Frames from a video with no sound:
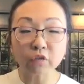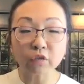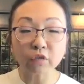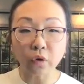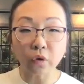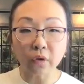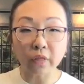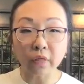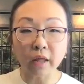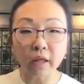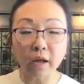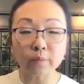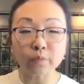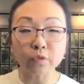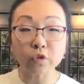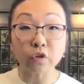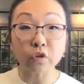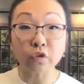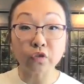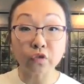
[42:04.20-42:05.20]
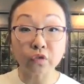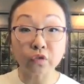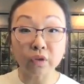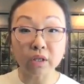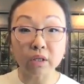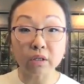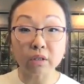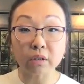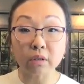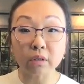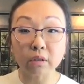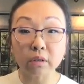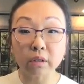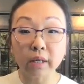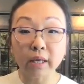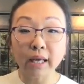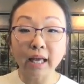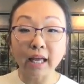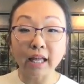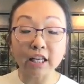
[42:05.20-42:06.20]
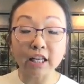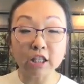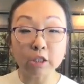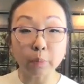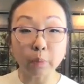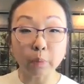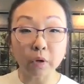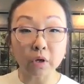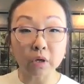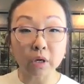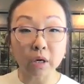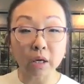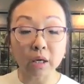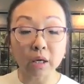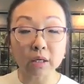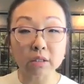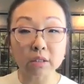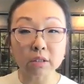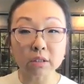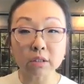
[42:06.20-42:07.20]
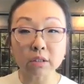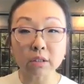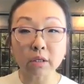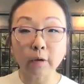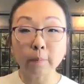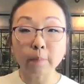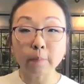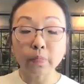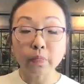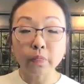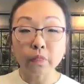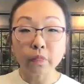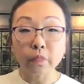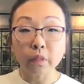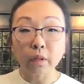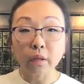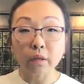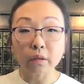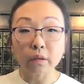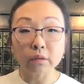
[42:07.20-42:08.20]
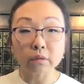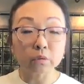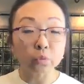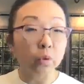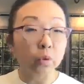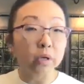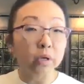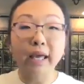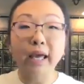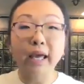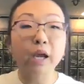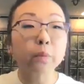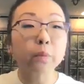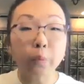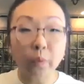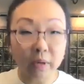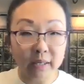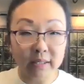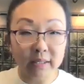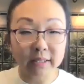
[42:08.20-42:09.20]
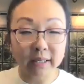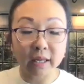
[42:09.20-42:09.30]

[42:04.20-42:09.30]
for them to feel and experience what camp was.